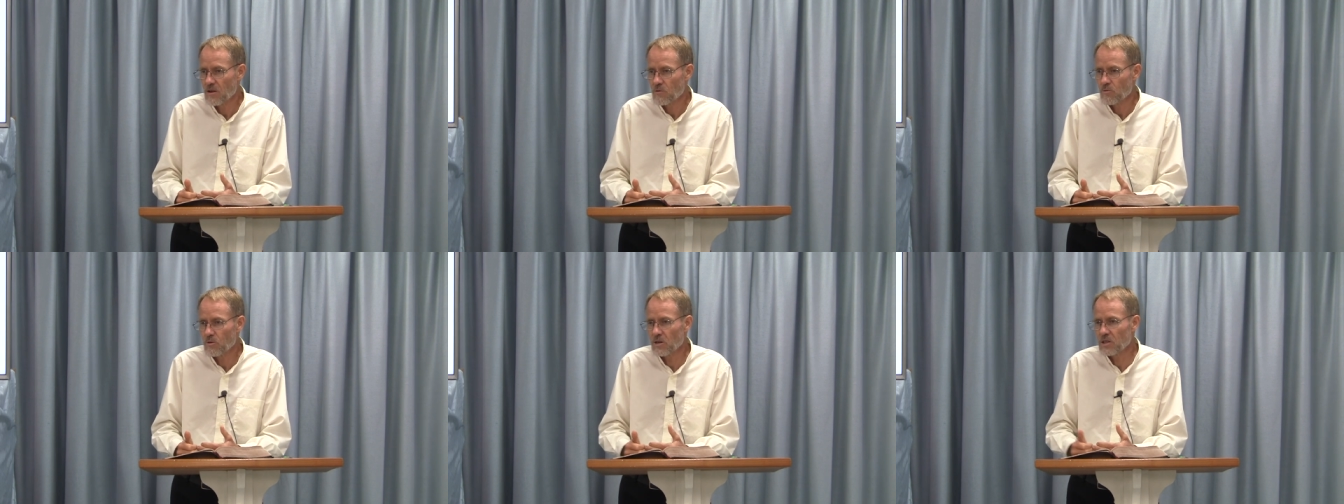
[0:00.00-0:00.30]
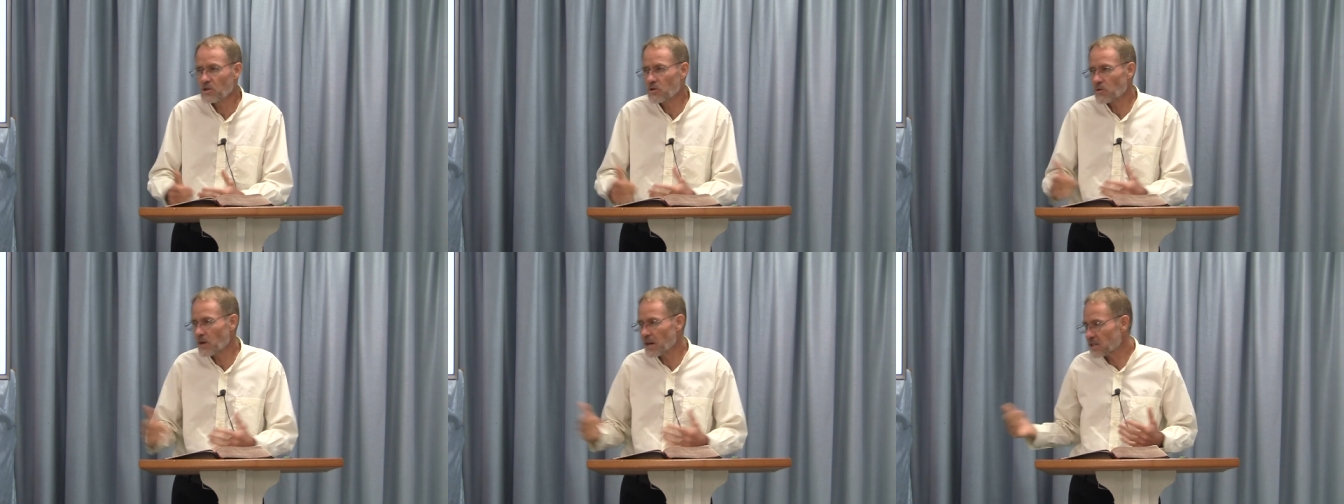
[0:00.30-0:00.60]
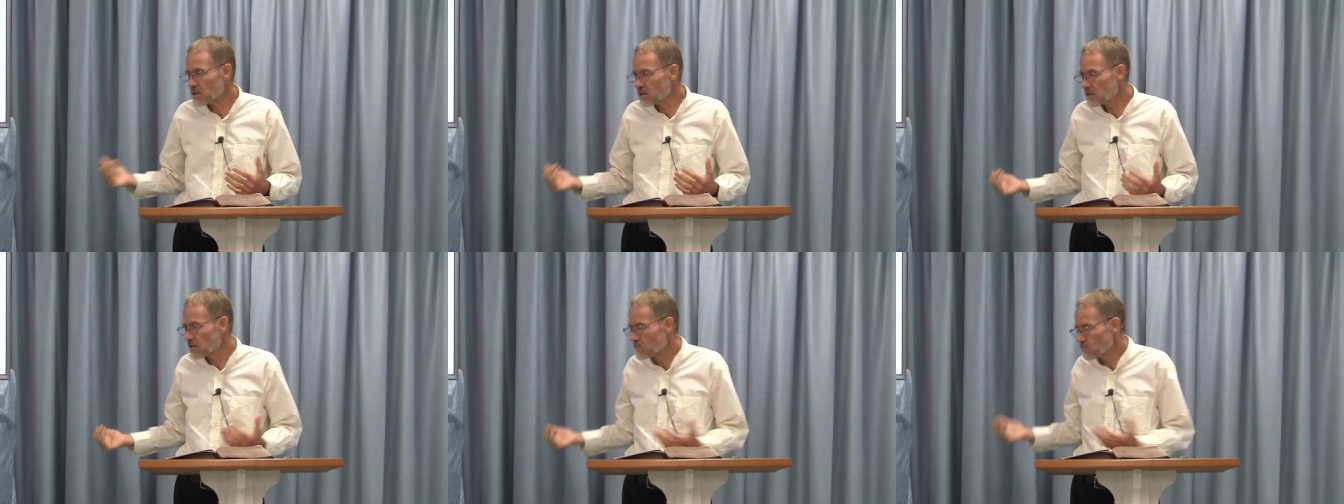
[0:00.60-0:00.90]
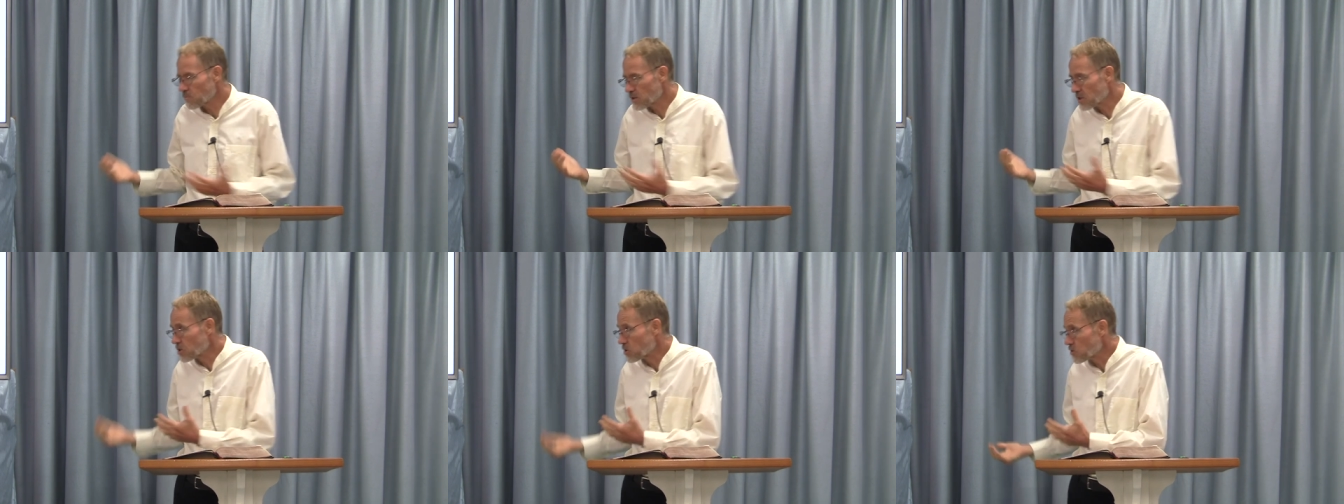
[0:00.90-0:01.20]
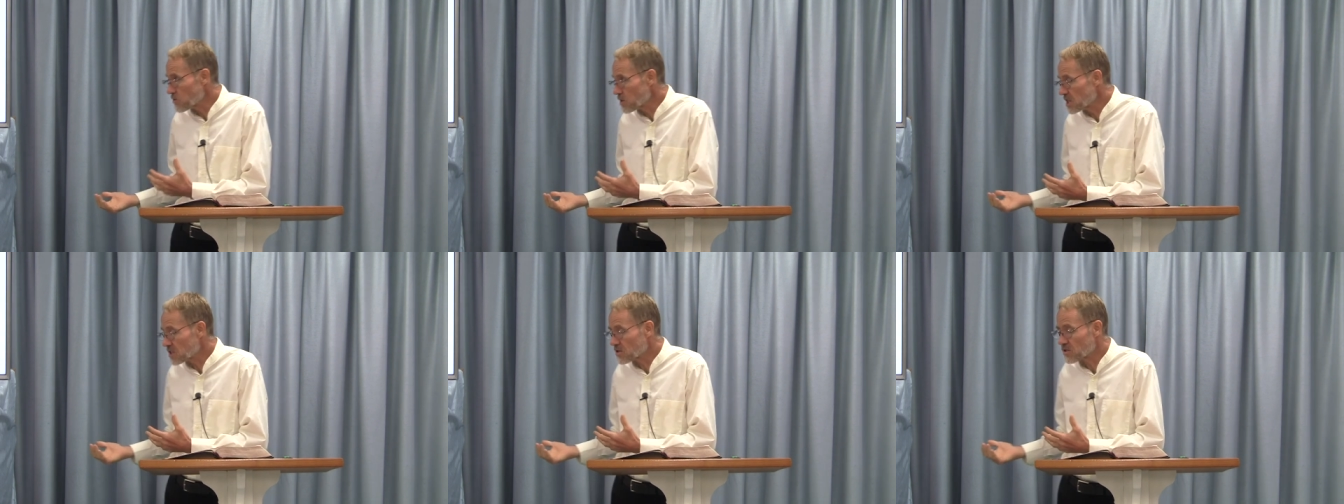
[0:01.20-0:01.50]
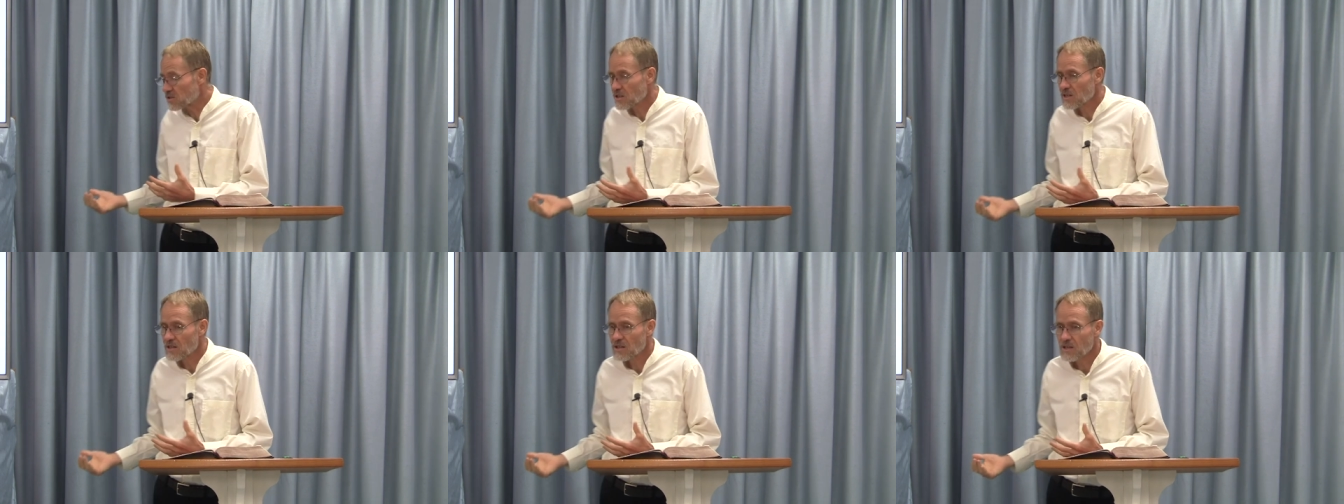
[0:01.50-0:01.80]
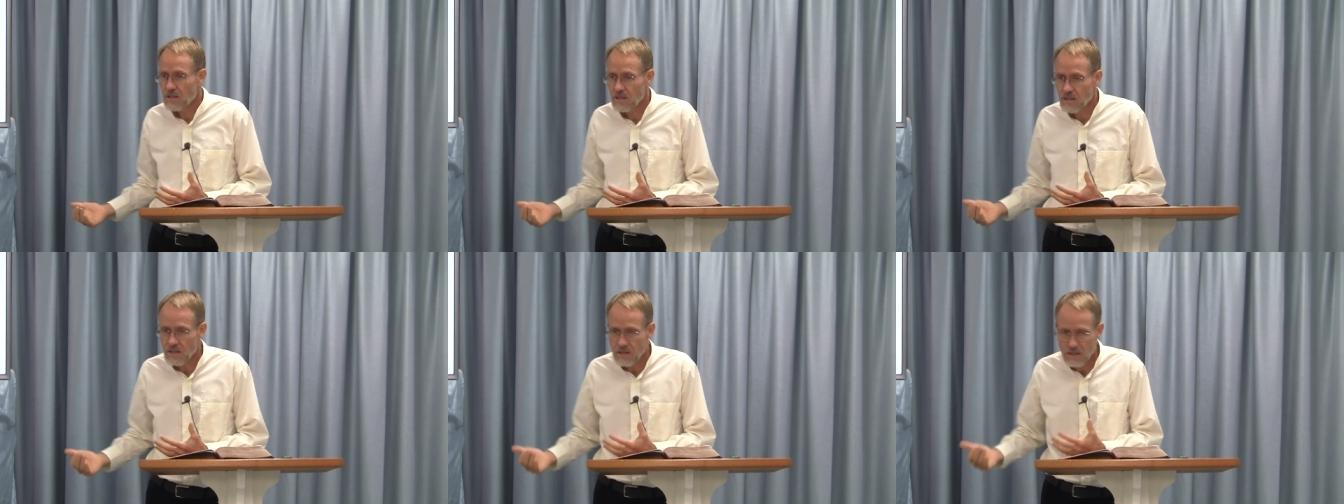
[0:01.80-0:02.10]
When, when Greece
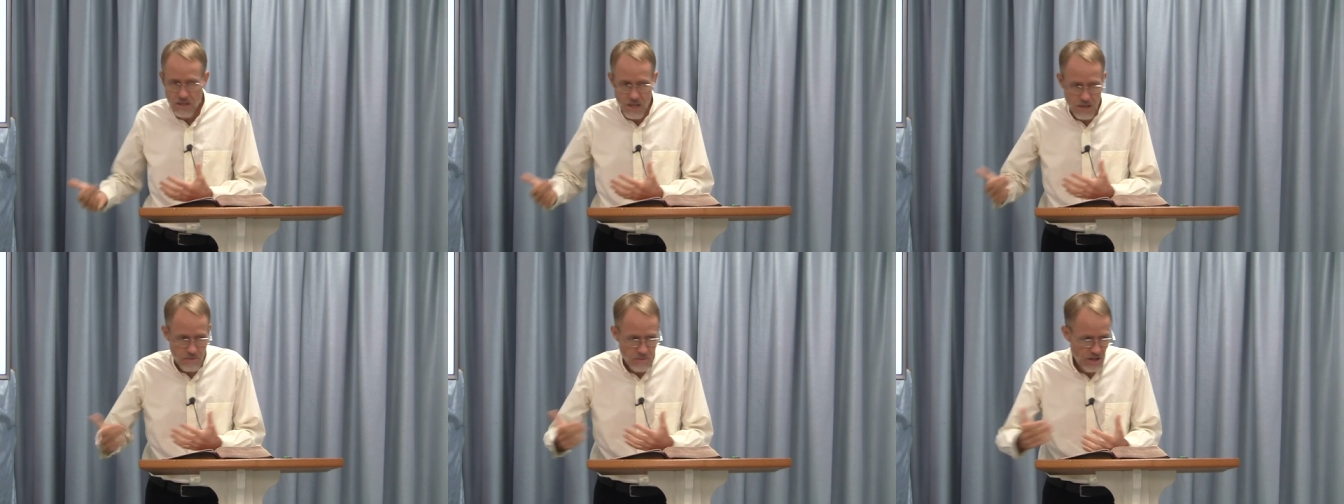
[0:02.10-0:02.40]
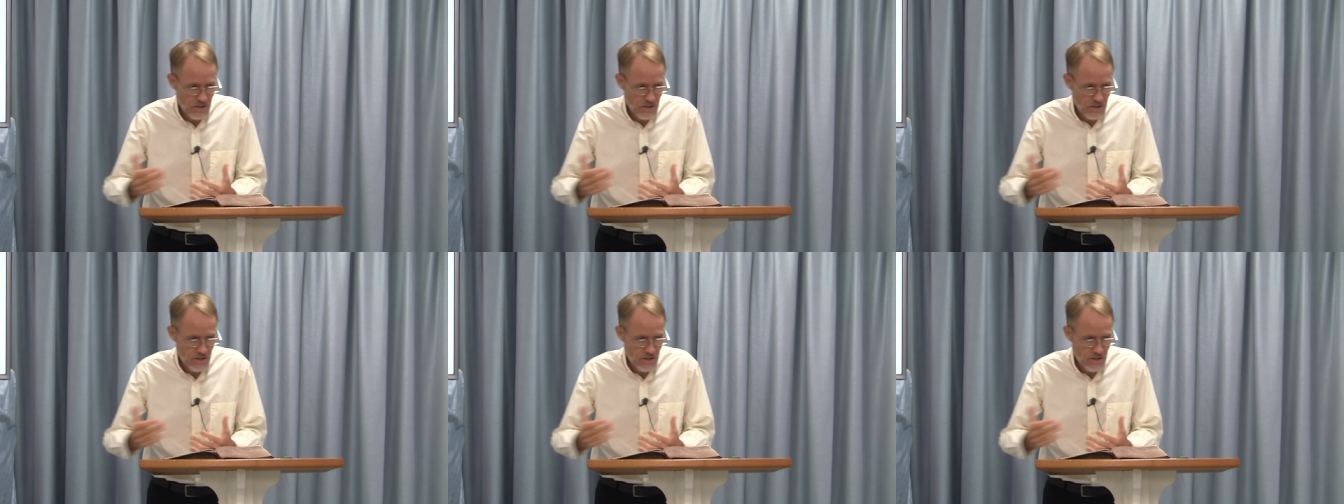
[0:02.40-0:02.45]
came